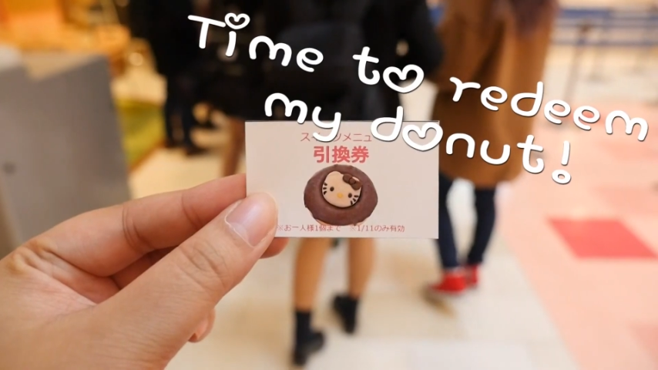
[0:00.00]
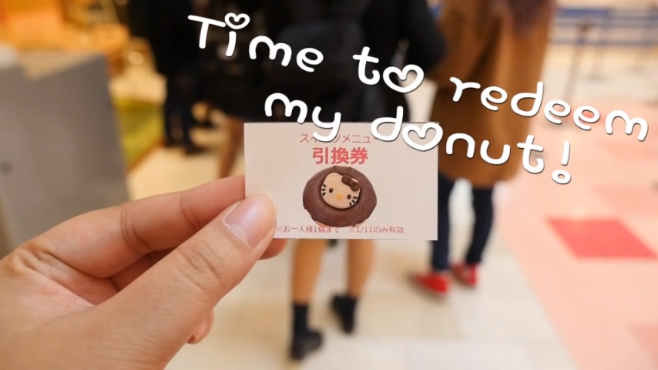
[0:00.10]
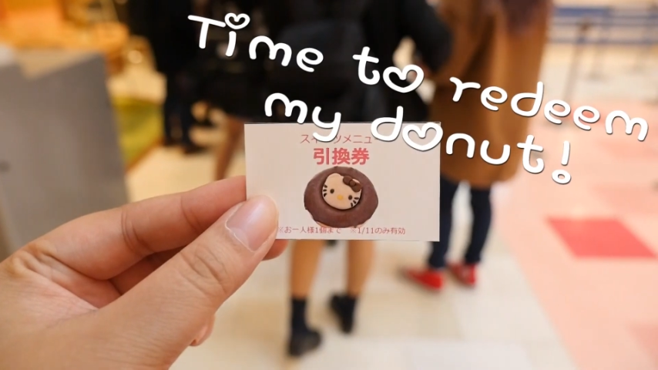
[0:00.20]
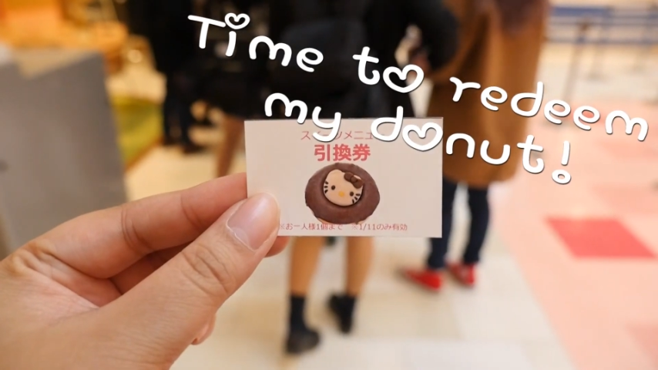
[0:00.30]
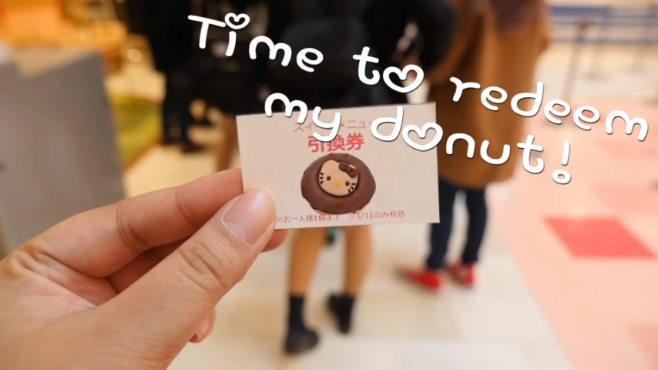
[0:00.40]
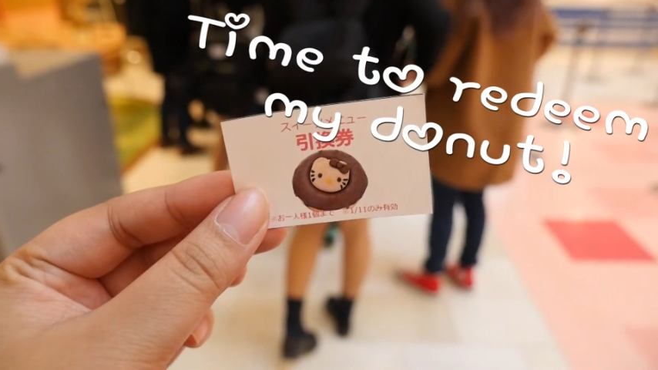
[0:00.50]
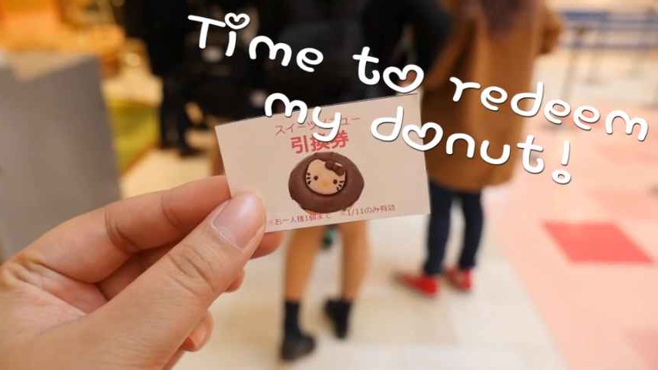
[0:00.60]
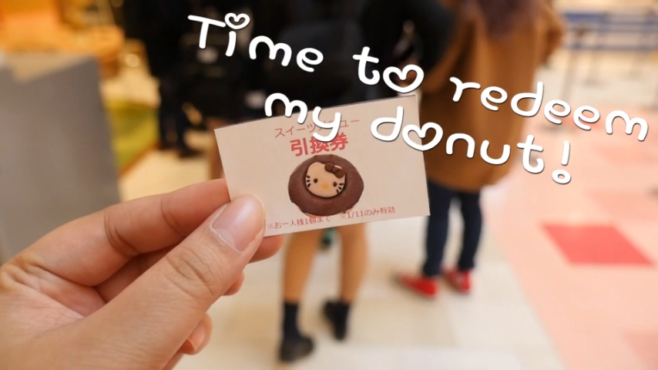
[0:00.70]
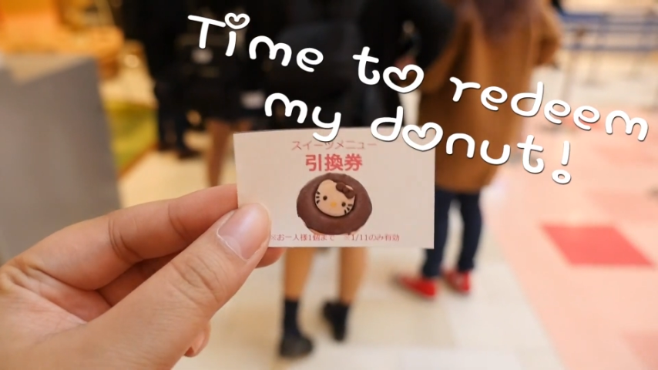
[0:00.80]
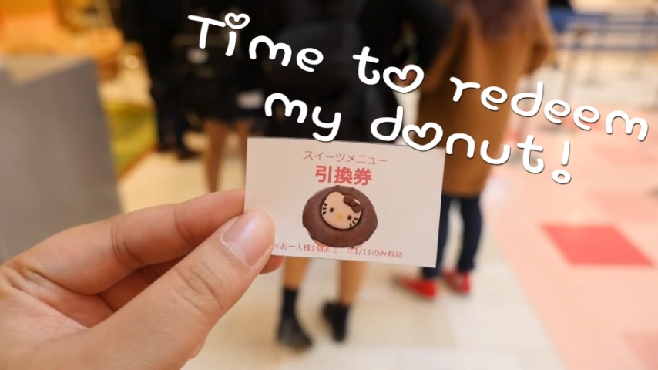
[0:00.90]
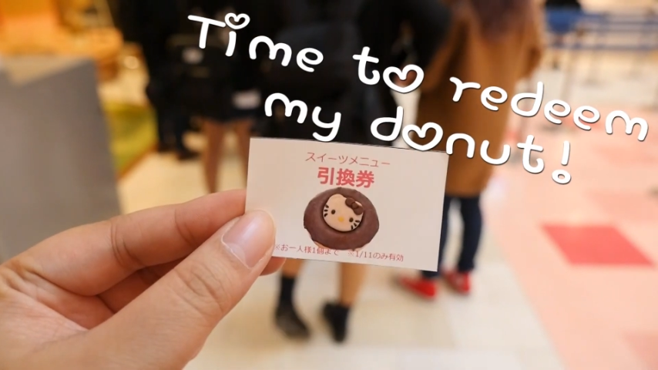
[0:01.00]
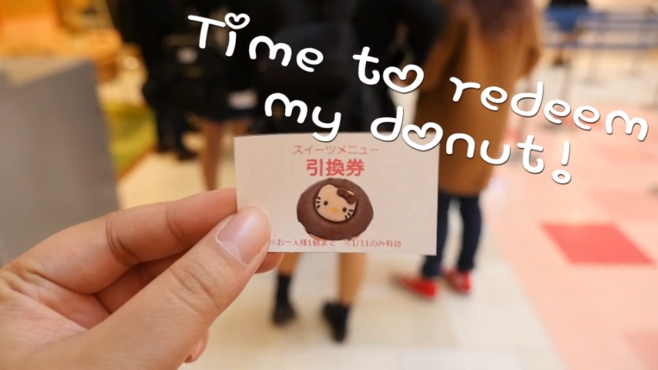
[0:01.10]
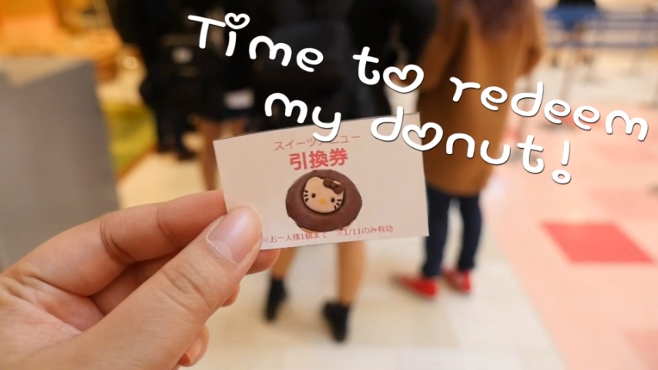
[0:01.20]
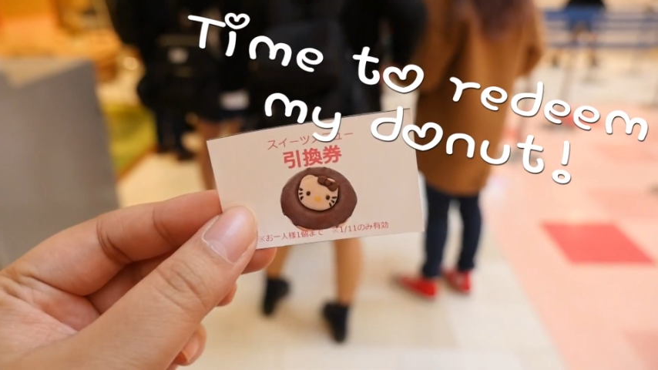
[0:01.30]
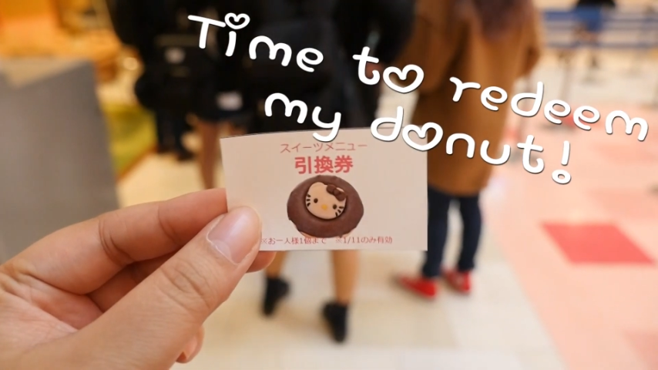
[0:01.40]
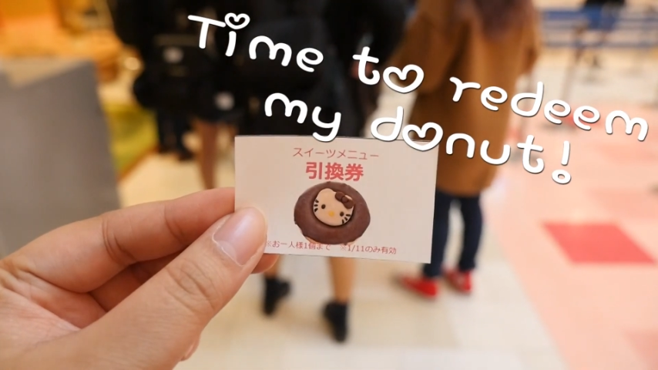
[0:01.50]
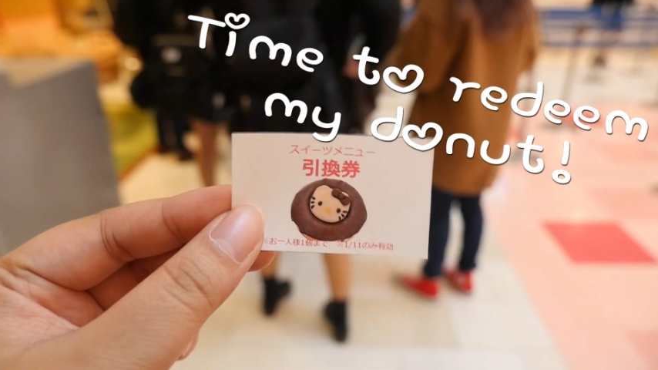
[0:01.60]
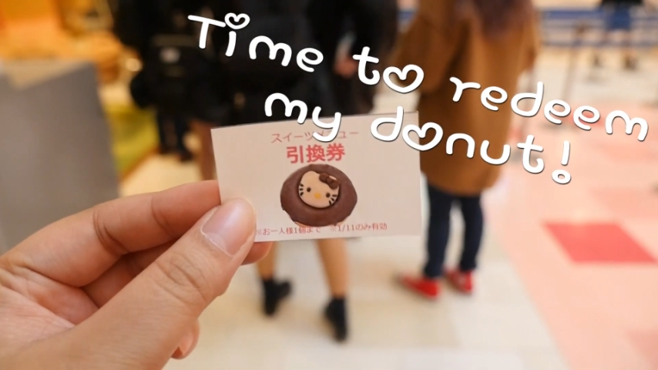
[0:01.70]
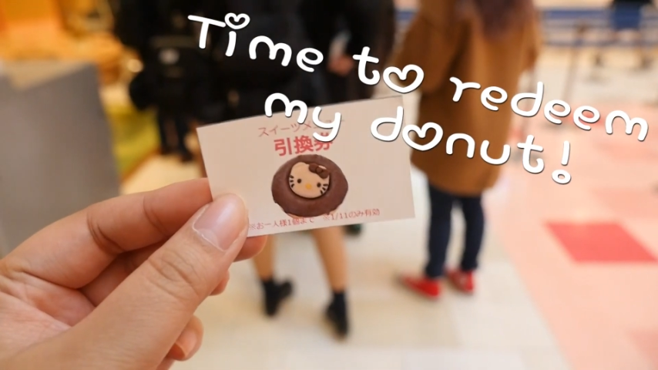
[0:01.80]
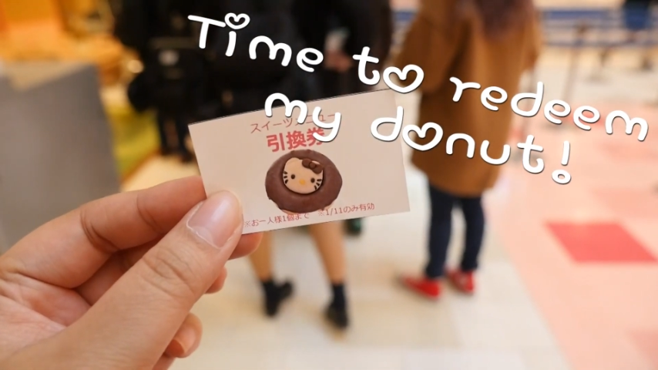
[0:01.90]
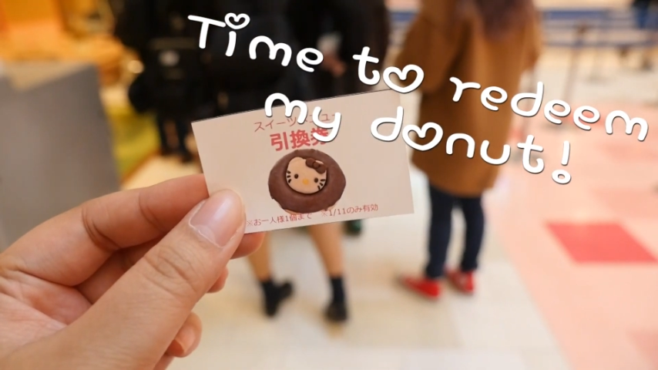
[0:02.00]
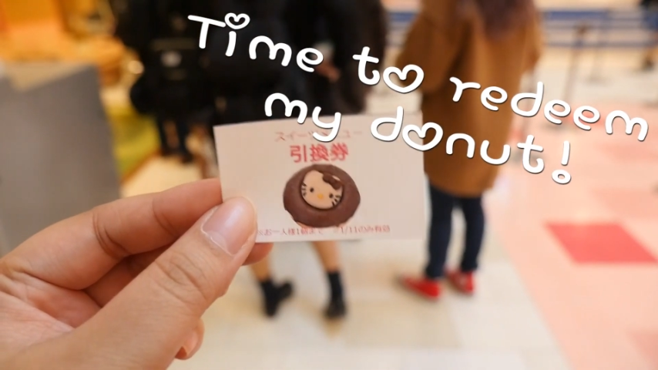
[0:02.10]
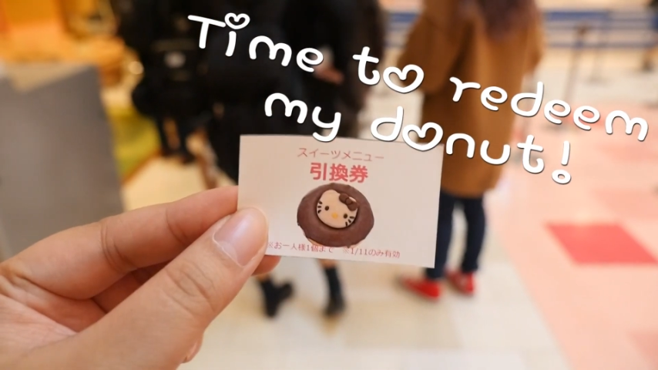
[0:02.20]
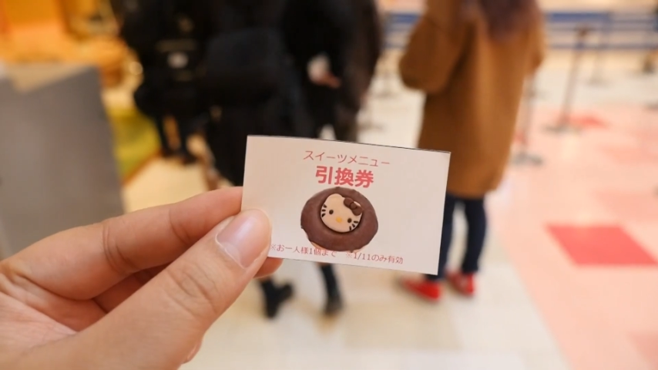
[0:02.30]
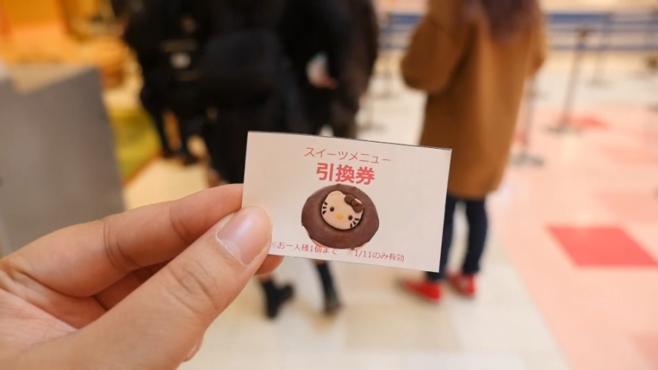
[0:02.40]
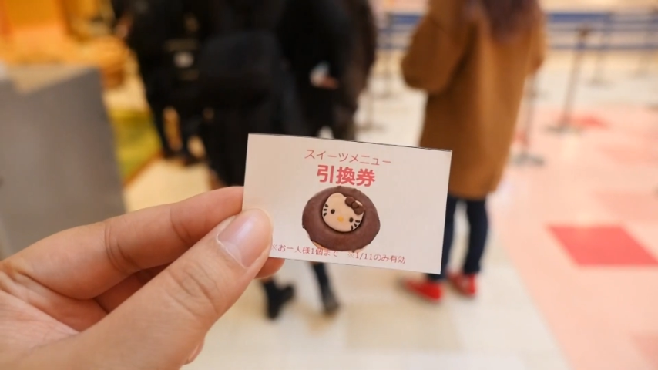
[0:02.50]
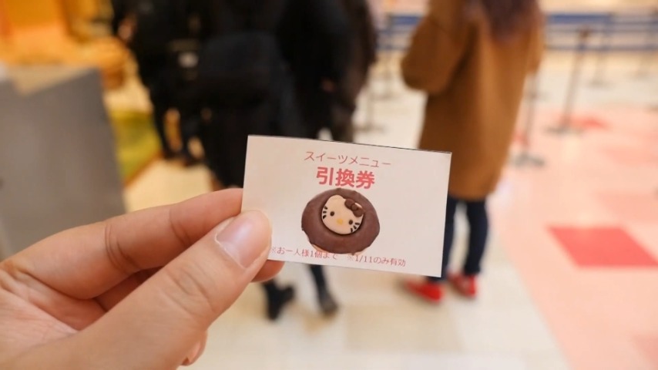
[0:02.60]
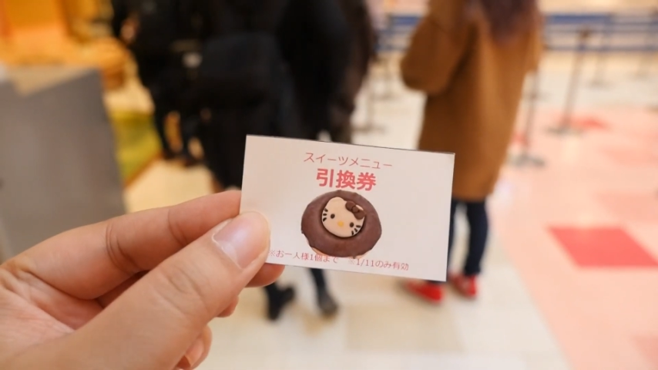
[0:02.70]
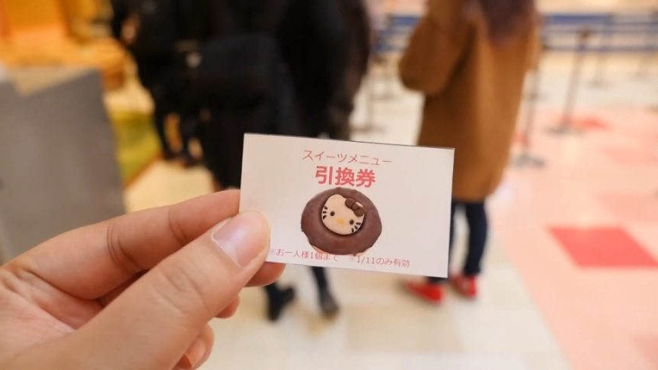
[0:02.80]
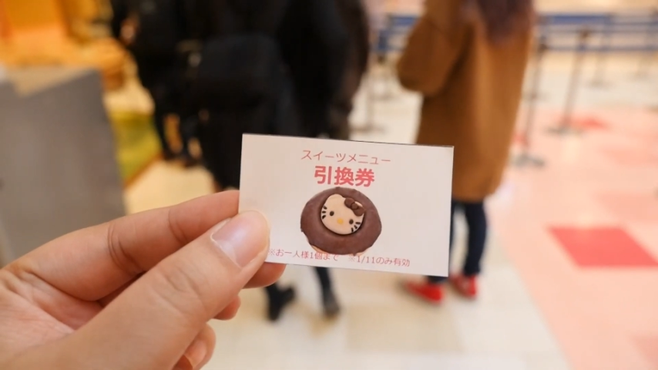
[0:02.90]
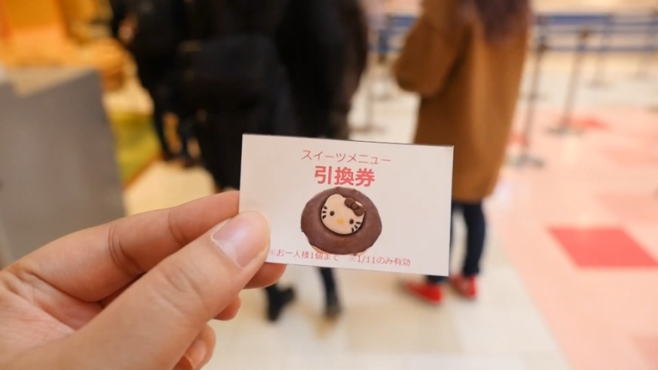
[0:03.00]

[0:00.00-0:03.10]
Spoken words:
(no speaker visible)